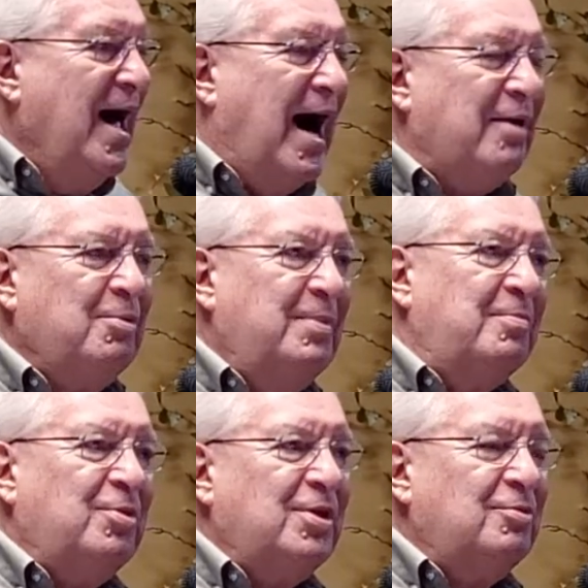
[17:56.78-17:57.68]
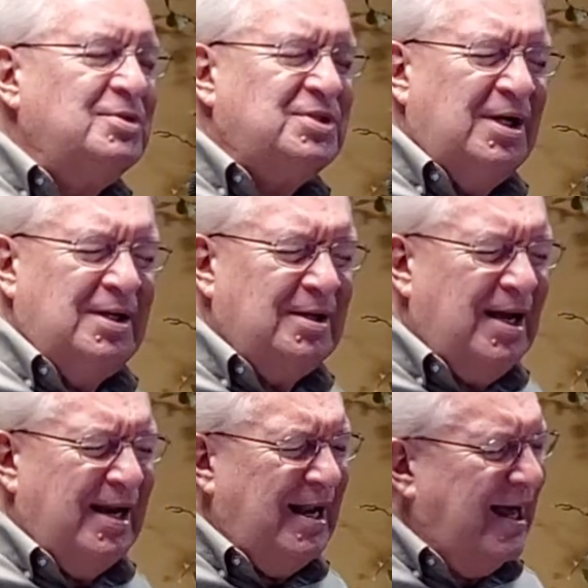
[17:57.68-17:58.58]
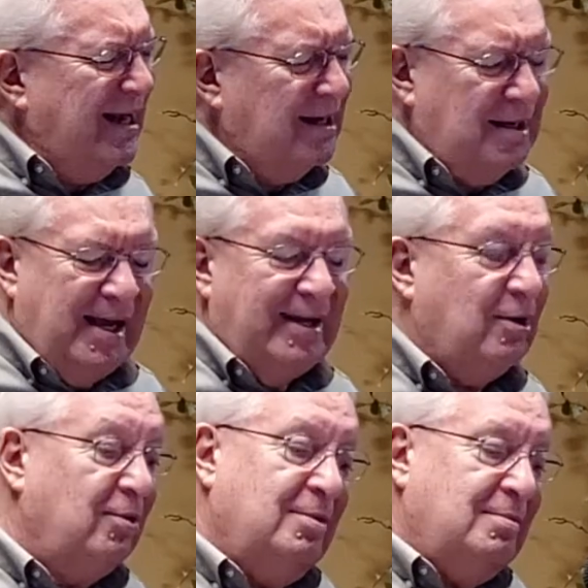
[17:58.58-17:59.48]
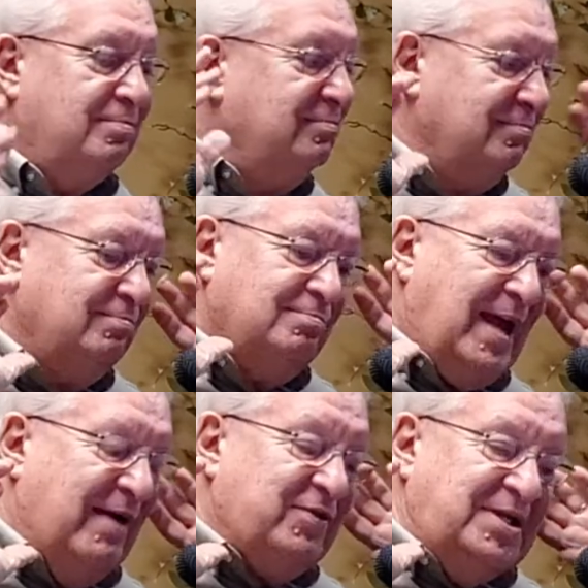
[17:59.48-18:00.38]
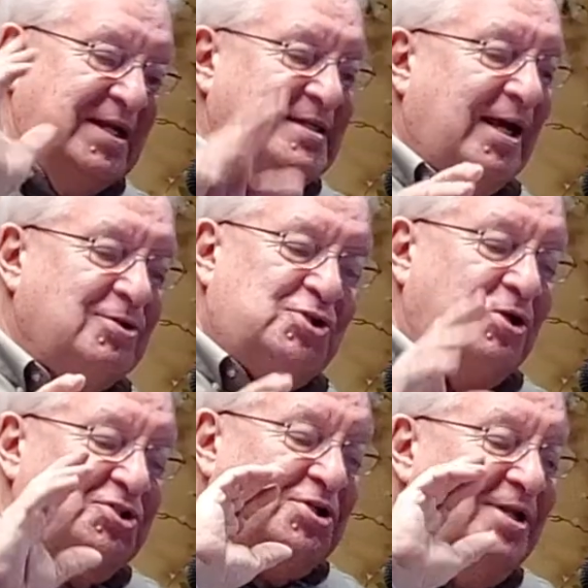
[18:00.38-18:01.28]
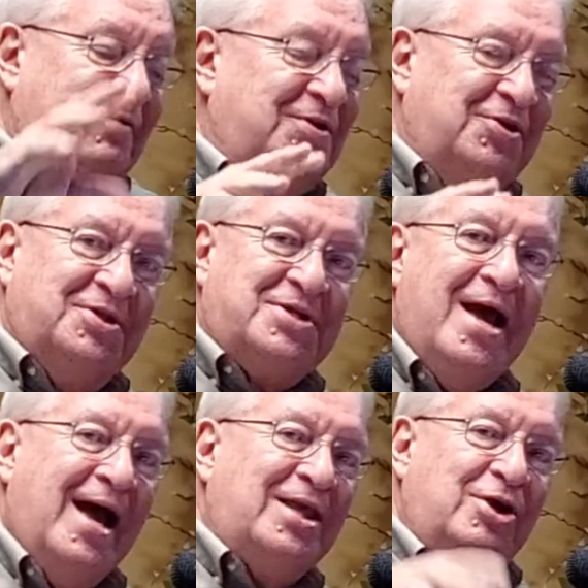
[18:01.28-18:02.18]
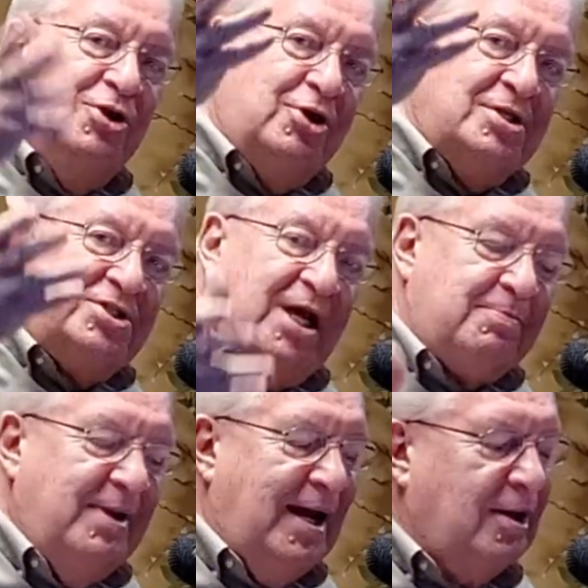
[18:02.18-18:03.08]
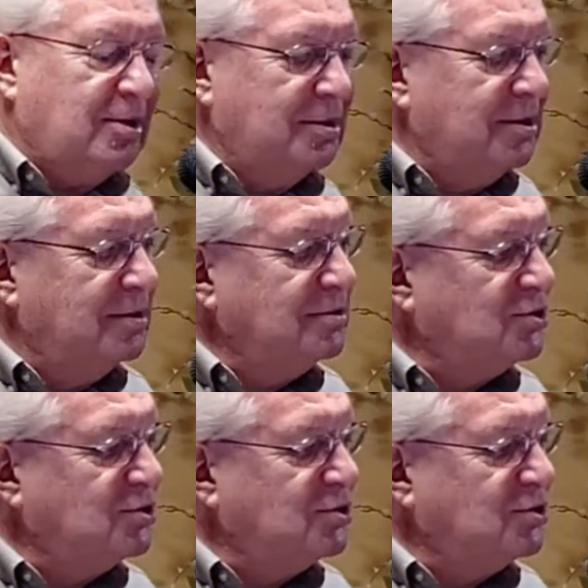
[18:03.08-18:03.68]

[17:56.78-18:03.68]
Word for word: I remember there was I don't have the details, so I shouldn't even do this. You can check me out on the